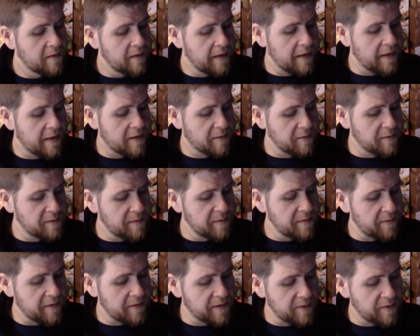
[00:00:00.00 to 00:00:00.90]
Yeah, you're supposed to
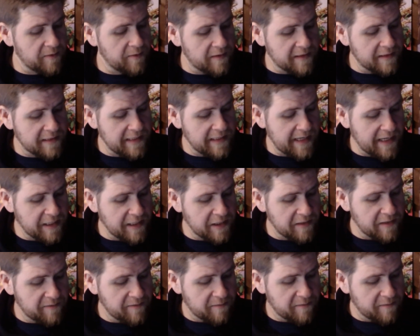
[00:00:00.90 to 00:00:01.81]
be able to attach
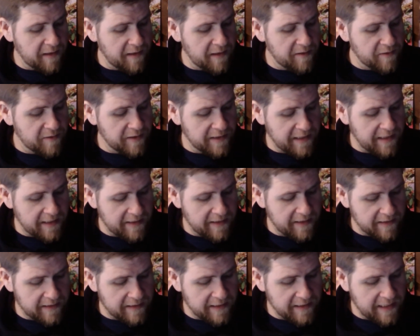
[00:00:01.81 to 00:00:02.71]
it, from my
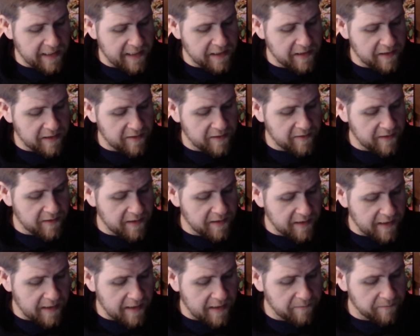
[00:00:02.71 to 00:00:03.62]
understanding, attach it to the
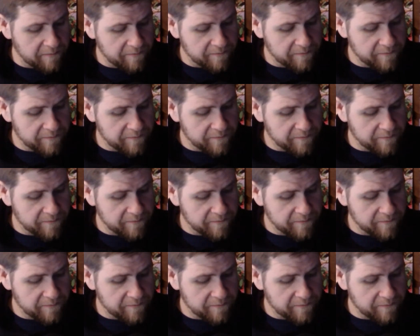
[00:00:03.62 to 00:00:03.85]
top.